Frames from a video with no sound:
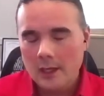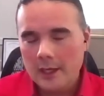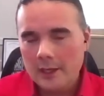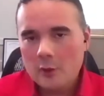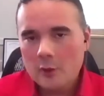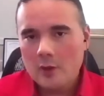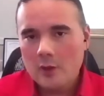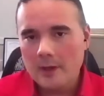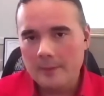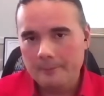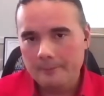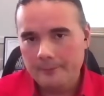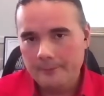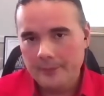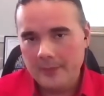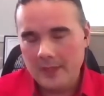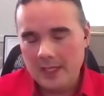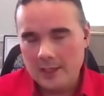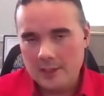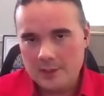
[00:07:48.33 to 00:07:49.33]
I grew up
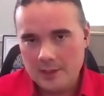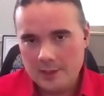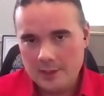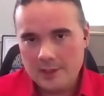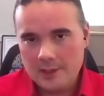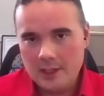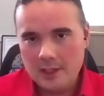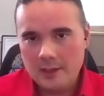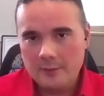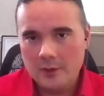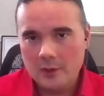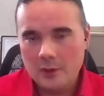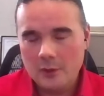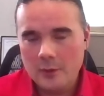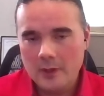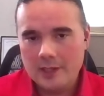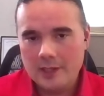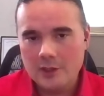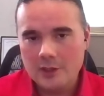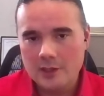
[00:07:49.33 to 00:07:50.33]
as the son of a
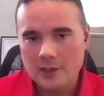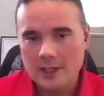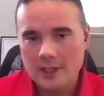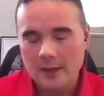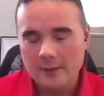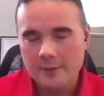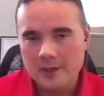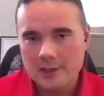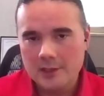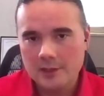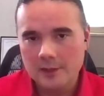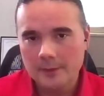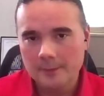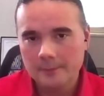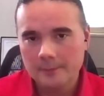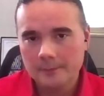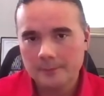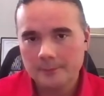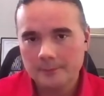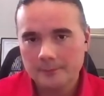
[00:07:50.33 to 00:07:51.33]
corrections officer.
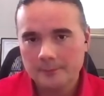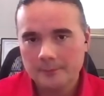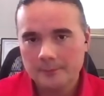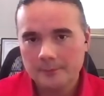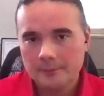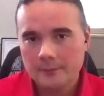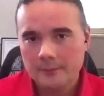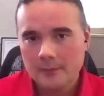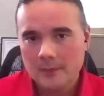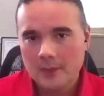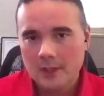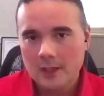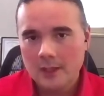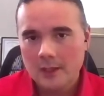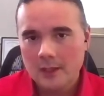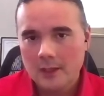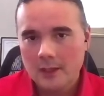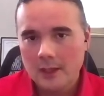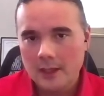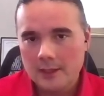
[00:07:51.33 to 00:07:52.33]

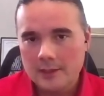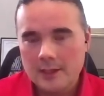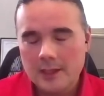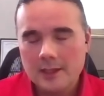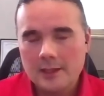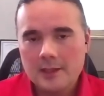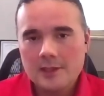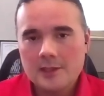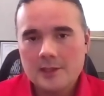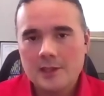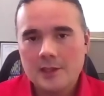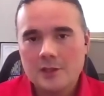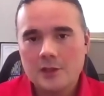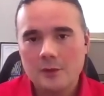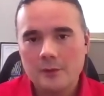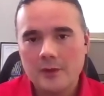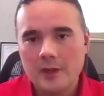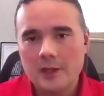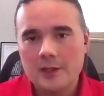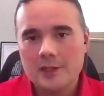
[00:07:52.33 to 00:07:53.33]
I take this
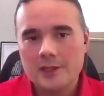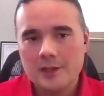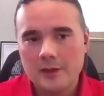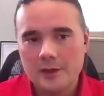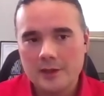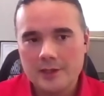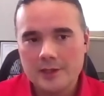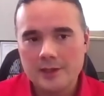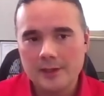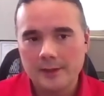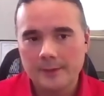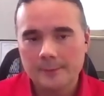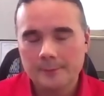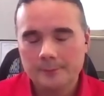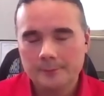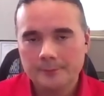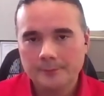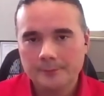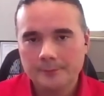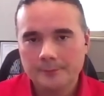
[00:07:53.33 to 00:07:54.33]
issue very seriously.
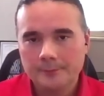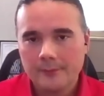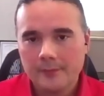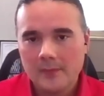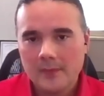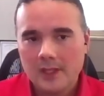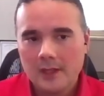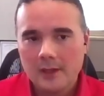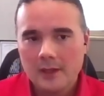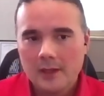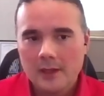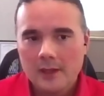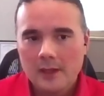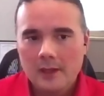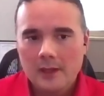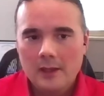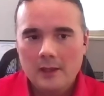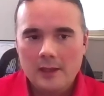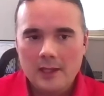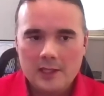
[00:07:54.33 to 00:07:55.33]

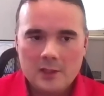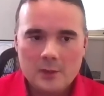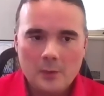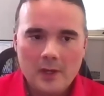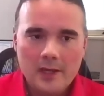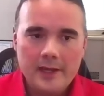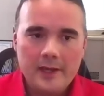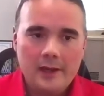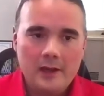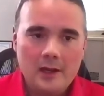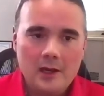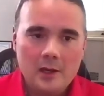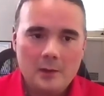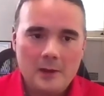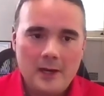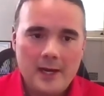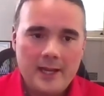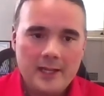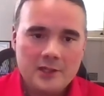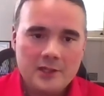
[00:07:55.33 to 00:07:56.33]
That's why
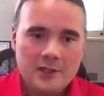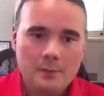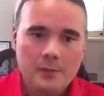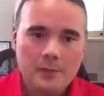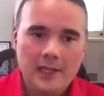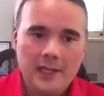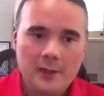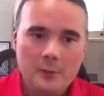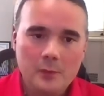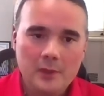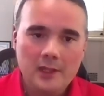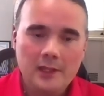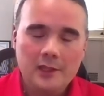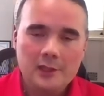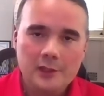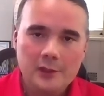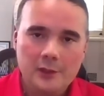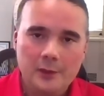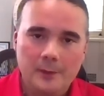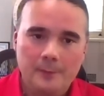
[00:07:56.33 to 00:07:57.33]
our action plan will
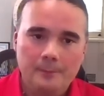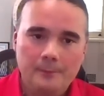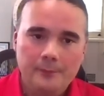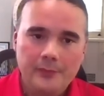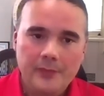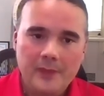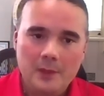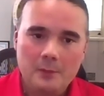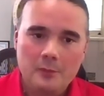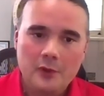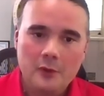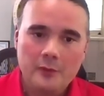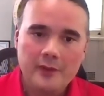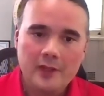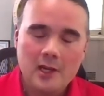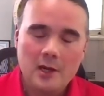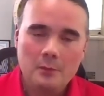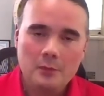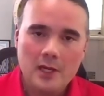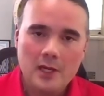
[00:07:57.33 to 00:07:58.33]
include
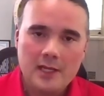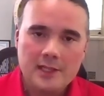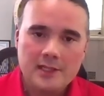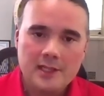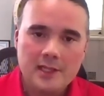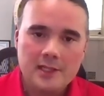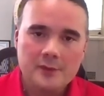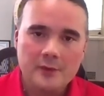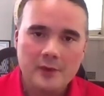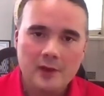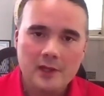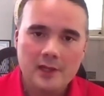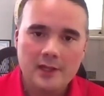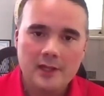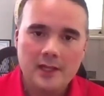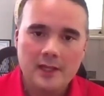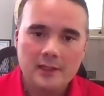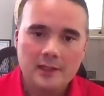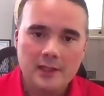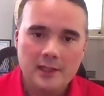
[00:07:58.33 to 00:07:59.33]
improving our process for
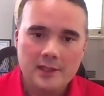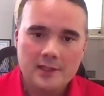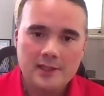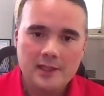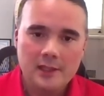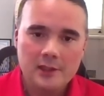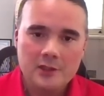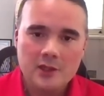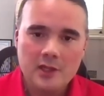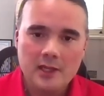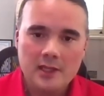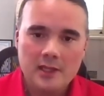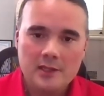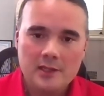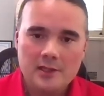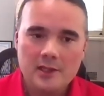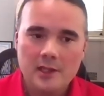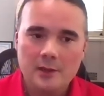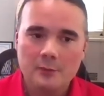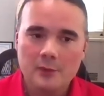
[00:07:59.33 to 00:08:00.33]
conducting cell checks